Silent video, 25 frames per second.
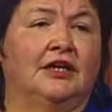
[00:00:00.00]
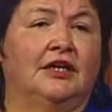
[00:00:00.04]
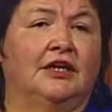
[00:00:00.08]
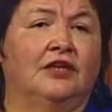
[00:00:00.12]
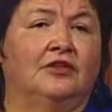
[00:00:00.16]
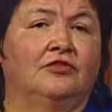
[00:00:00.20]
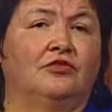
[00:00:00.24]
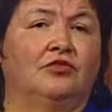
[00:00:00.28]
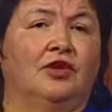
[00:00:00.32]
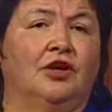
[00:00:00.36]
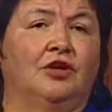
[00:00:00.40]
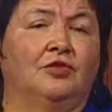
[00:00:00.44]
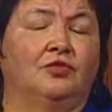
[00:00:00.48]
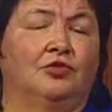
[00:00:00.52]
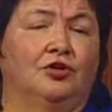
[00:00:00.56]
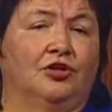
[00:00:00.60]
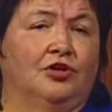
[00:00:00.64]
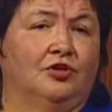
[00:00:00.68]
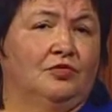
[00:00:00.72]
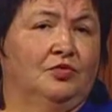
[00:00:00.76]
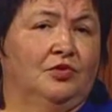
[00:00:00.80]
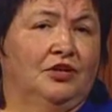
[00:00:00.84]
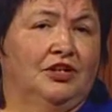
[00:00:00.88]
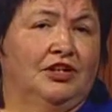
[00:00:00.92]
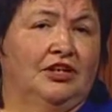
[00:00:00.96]
And so I
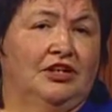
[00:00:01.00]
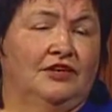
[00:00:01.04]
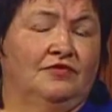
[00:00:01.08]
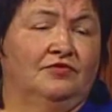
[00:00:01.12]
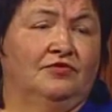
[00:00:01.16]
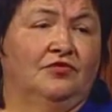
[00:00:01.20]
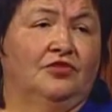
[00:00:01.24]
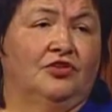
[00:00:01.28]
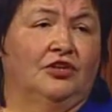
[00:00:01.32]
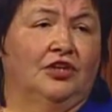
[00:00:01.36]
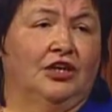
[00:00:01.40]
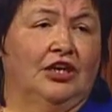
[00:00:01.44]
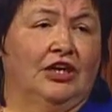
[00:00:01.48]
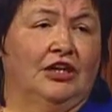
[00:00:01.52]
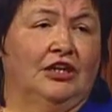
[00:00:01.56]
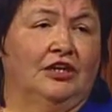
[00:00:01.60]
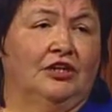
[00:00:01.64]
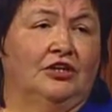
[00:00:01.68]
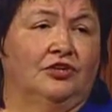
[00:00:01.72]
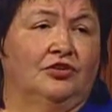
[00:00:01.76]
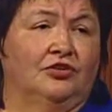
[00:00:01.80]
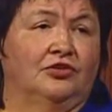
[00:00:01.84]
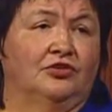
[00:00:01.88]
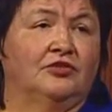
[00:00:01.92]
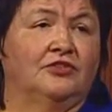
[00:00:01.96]
worked with them for eight
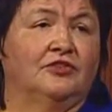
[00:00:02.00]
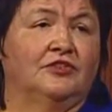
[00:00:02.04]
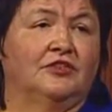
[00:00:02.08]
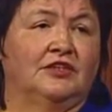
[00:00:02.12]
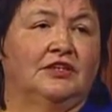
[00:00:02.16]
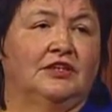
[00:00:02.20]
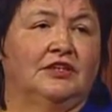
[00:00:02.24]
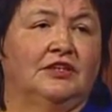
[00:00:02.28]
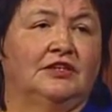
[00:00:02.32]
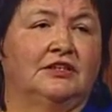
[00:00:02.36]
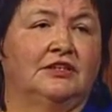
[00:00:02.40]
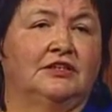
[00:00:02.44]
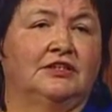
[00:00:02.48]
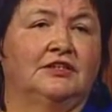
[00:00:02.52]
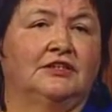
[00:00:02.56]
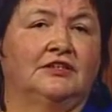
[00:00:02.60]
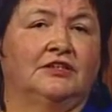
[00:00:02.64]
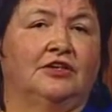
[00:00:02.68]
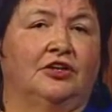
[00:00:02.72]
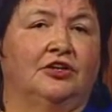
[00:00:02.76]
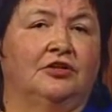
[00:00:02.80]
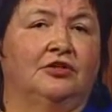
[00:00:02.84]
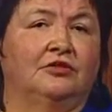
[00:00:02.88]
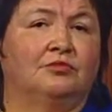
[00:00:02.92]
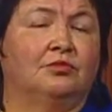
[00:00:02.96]
years and
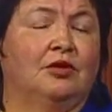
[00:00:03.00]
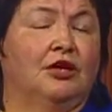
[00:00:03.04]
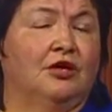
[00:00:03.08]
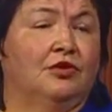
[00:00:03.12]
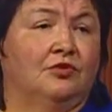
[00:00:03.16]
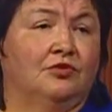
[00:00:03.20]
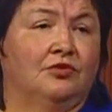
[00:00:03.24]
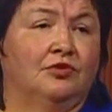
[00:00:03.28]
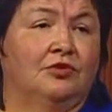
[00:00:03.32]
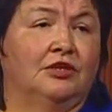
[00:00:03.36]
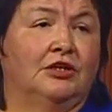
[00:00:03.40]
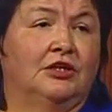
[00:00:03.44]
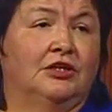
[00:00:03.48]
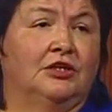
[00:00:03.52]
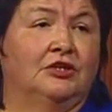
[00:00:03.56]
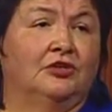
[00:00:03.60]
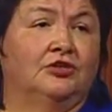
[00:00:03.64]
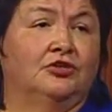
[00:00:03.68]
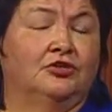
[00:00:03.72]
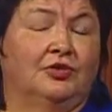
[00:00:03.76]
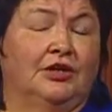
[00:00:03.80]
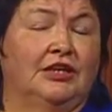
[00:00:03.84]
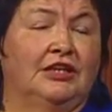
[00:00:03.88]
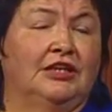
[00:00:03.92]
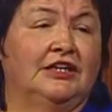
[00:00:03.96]
started my own
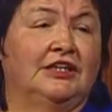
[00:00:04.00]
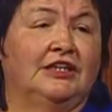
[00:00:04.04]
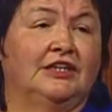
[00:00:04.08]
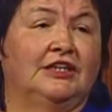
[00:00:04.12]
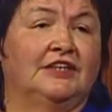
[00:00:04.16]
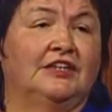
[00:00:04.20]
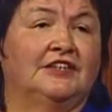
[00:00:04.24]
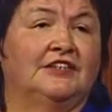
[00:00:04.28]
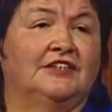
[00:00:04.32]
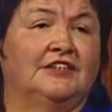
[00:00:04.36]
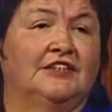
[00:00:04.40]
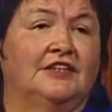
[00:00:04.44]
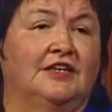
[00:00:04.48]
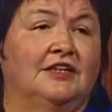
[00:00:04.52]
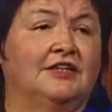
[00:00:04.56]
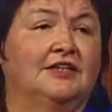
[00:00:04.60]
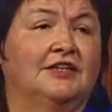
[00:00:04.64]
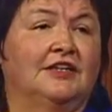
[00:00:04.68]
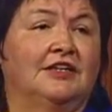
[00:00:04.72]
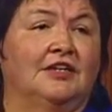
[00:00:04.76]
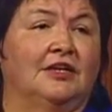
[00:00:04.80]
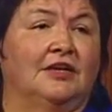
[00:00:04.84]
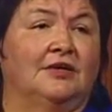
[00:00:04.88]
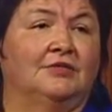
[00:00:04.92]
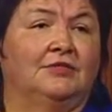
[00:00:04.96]
training and
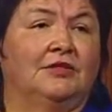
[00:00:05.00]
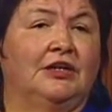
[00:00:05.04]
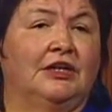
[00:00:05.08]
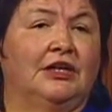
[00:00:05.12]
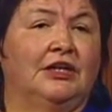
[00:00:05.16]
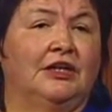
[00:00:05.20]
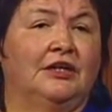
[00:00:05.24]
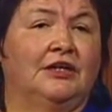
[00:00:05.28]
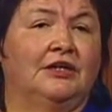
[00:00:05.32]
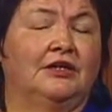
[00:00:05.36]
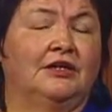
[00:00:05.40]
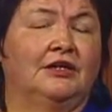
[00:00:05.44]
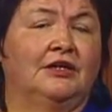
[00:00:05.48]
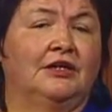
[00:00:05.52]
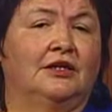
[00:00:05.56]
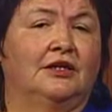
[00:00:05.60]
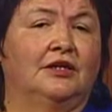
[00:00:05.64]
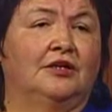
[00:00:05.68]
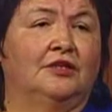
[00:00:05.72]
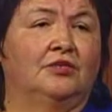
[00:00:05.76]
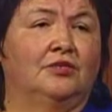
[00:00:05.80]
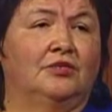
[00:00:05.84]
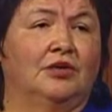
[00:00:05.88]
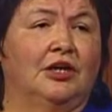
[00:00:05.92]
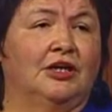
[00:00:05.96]
consulting company and
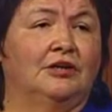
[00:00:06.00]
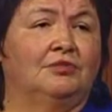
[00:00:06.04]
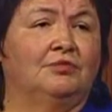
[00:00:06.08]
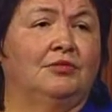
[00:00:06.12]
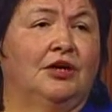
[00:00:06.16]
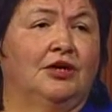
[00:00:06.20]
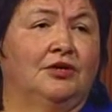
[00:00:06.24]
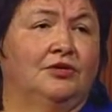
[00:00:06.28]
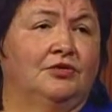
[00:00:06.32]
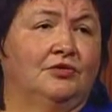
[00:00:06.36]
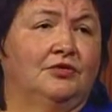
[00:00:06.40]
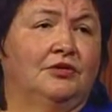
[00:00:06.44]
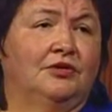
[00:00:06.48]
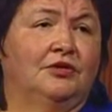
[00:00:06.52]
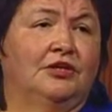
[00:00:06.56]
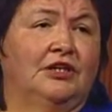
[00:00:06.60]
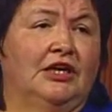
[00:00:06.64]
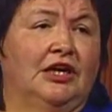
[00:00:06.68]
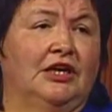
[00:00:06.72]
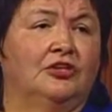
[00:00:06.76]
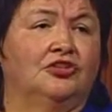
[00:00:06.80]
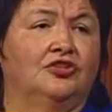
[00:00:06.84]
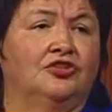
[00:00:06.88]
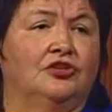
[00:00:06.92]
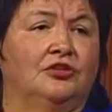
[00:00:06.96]
ran my own
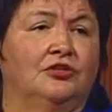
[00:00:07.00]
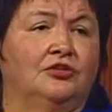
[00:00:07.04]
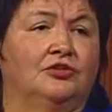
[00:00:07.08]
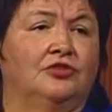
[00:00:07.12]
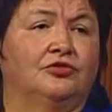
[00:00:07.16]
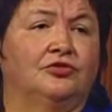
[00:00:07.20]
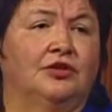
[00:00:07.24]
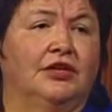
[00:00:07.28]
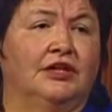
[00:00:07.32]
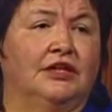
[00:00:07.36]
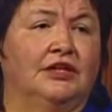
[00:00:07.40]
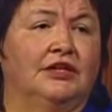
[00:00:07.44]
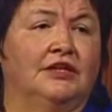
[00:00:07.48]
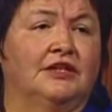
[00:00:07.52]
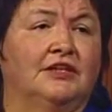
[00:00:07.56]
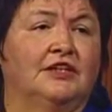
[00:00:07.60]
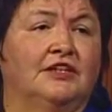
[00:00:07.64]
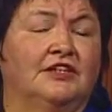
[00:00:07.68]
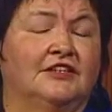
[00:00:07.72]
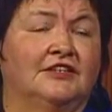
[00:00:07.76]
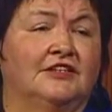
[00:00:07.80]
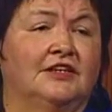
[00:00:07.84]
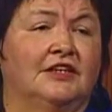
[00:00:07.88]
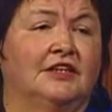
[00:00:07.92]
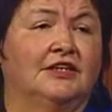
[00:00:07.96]
national training and
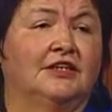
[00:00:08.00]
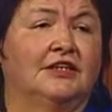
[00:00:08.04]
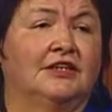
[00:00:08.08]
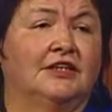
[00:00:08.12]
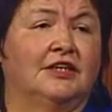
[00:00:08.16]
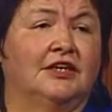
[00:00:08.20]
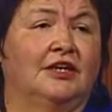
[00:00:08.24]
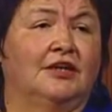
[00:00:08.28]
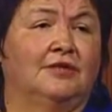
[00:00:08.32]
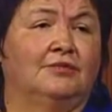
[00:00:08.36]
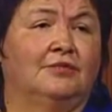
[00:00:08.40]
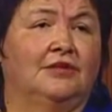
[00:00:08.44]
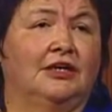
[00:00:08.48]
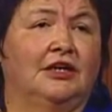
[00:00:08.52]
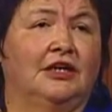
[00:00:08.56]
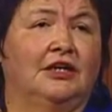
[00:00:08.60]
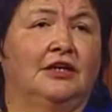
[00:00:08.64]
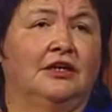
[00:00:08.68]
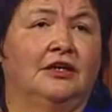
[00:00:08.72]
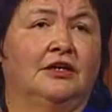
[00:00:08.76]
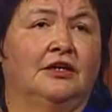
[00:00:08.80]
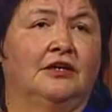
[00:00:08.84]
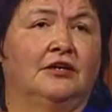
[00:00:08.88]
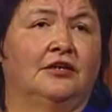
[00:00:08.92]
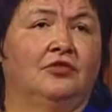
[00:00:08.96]
consulting company
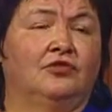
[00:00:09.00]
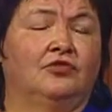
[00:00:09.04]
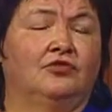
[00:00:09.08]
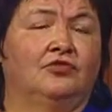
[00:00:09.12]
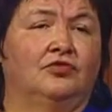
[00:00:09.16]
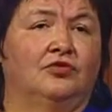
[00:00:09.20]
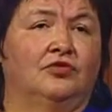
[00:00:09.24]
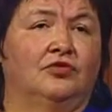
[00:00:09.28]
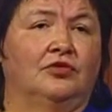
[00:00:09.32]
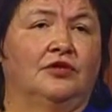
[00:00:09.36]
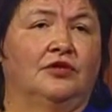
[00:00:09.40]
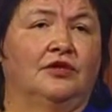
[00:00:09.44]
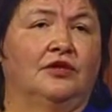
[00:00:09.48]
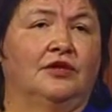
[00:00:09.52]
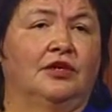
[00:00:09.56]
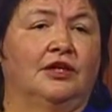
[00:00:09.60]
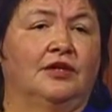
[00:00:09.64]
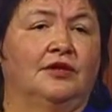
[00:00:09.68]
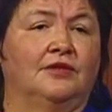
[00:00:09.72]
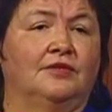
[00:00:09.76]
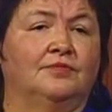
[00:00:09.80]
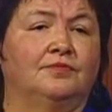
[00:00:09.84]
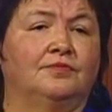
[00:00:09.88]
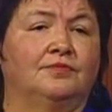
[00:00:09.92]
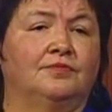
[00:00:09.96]
for
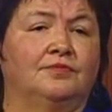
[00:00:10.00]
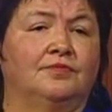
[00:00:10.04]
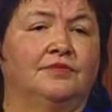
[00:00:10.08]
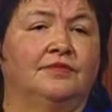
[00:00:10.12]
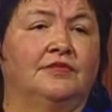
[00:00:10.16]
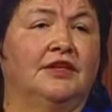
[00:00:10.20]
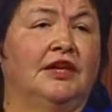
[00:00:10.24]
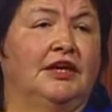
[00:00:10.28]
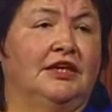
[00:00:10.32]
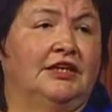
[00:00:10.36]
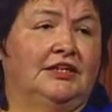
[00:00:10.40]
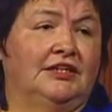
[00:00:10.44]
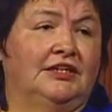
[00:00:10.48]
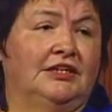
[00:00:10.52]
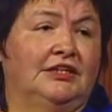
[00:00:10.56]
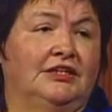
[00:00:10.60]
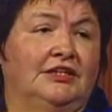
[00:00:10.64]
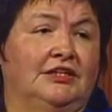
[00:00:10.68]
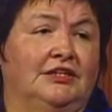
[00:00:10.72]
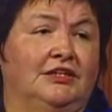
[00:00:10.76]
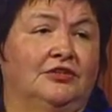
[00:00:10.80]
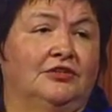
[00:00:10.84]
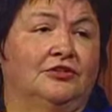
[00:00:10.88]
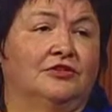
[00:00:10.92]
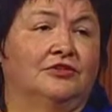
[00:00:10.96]
um, 19
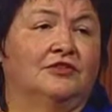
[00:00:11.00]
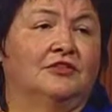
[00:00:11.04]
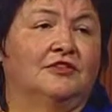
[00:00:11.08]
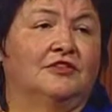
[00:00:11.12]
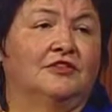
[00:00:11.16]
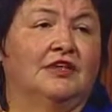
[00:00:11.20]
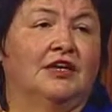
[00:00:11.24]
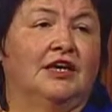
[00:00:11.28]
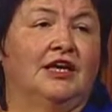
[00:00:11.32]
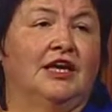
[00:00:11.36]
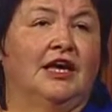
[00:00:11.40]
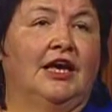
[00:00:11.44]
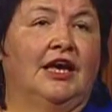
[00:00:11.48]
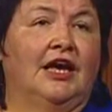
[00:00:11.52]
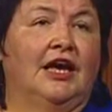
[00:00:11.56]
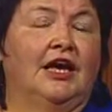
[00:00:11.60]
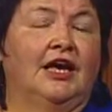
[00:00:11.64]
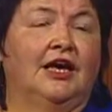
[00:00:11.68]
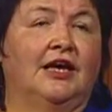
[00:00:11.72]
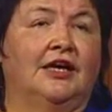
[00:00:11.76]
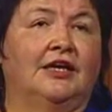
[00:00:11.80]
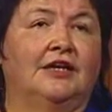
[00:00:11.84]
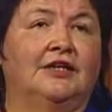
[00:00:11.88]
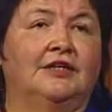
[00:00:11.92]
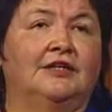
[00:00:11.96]
years.
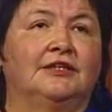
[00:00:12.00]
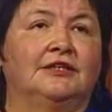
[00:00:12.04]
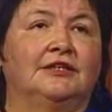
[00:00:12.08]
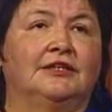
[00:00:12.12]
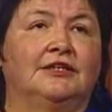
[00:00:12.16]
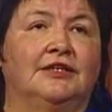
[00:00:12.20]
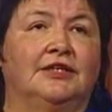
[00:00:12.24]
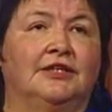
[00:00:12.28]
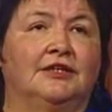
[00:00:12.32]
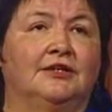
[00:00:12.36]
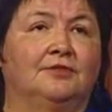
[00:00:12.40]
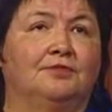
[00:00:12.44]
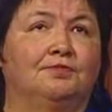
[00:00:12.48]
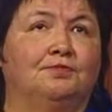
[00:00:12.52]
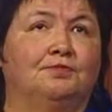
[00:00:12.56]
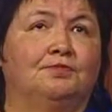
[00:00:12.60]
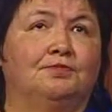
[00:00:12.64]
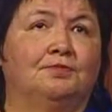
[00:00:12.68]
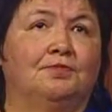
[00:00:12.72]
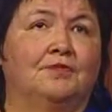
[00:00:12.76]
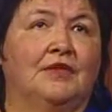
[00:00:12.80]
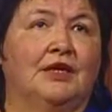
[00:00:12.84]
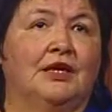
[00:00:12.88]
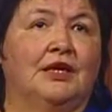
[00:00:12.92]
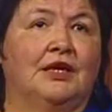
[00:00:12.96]
And
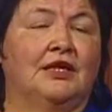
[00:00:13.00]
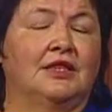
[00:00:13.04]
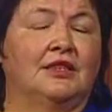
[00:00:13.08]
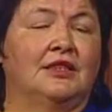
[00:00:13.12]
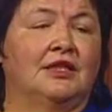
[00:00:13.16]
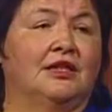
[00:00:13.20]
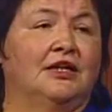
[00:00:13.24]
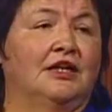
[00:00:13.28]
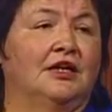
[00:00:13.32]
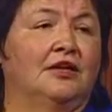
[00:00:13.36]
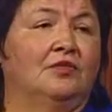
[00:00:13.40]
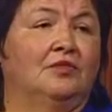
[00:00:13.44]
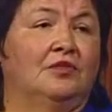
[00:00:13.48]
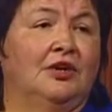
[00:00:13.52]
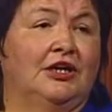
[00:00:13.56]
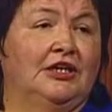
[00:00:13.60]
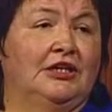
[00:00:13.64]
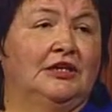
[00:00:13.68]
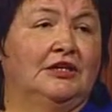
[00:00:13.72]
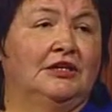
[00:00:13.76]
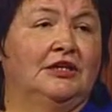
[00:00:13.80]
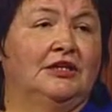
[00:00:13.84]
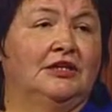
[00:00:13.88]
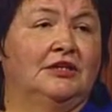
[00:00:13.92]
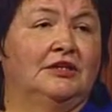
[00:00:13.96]
um, then I went
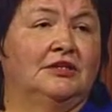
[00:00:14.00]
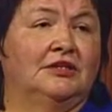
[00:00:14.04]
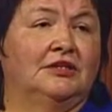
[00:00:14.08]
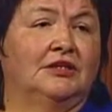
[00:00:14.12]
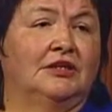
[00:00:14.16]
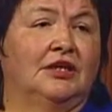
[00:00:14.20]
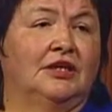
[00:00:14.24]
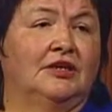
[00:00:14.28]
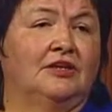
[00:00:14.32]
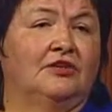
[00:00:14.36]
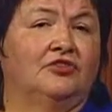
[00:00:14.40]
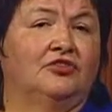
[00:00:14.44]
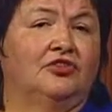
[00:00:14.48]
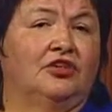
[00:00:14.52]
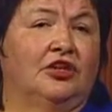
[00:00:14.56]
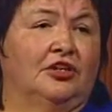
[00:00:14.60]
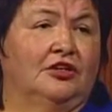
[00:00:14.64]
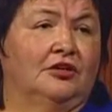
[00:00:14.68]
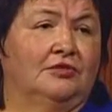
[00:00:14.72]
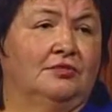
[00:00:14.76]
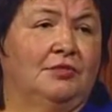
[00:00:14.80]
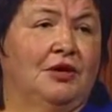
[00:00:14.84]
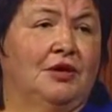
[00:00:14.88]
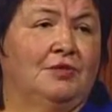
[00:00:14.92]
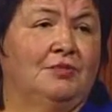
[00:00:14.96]
in and uh,
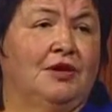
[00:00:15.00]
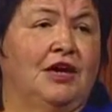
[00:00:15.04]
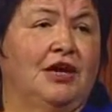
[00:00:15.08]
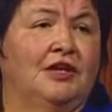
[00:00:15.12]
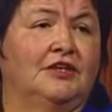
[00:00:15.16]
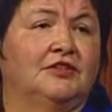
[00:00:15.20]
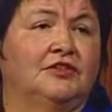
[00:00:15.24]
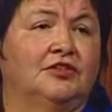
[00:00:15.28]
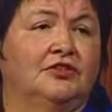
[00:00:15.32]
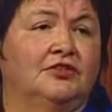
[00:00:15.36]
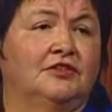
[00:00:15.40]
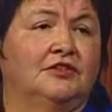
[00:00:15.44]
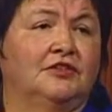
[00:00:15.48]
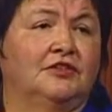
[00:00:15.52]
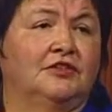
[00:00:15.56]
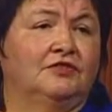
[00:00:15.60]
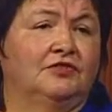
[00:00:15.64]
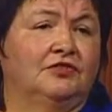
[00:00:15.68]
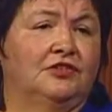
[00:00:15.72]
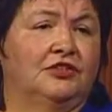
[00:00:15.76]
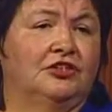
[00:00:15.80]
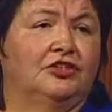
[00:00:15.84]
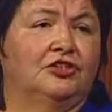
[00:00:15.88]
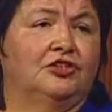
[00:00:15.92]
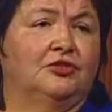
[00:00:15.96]
started my master's and
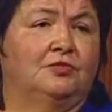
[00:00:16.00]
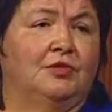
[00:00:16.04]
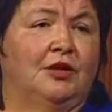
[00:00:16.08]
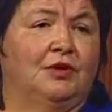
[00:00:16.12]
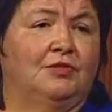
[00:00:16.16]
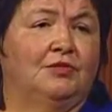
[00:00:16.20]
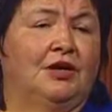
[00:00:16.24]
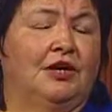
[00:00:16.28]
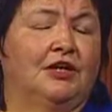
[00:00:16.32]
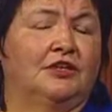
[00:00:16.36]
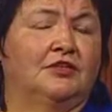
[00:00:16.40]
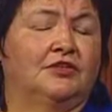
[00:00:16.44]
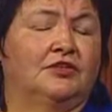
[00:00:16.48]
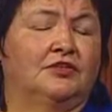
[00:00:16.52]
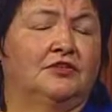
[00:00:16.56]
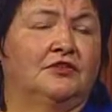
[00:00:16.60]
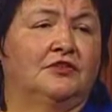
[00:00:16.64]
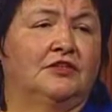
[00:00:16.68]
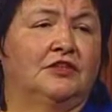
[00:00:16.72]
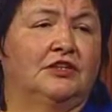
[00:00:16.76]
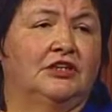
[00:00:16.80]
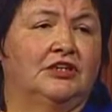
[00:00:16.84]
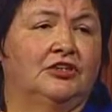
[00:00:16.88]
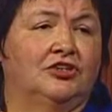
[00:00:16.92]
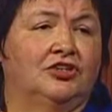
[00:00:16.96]
finished my
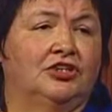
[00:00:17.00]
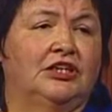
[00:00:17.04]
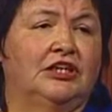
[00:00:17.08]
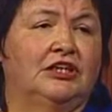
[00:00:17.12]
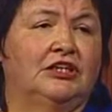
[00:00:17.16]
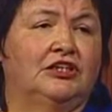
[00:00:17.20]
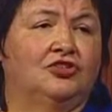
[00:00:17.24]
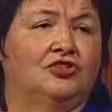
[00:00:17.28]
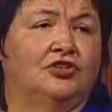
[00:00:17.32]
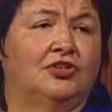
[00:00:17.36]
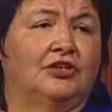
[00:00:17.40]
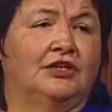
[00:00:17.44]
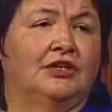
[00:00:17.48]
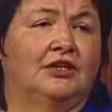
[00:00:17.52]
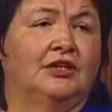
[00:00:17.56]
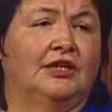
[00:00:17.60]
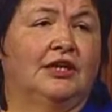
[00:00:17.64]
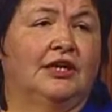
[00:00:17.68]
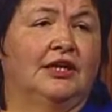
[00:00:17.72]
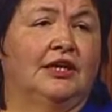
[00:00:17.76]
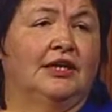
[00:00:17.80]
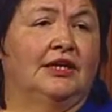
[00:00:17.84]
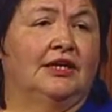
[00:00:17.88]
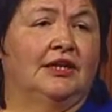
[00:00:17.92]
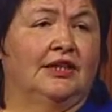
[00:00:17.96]
master's in education
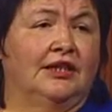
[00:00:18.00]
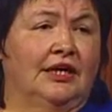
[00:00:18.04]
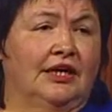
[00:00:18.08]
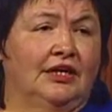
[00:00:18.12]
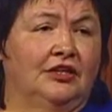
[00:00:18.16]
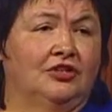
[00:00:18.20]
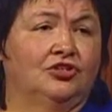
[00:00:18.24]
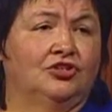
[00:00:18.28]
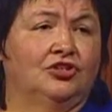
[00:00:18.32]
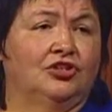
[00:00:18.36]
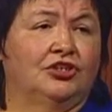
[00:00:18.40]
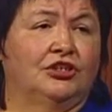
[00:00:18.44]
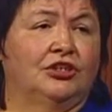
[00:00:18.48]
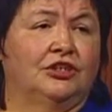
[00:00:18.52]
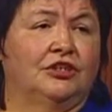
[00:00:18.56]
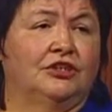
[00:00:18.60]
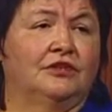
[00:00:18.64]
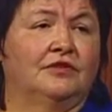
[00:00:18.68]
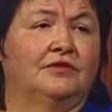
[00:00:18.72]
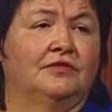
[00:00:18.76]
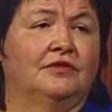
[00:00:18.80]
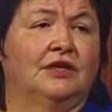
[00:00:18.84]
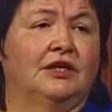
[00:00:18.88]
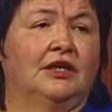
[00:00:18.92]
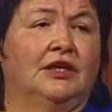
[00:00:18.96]
last
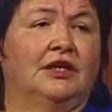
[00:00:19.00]
year.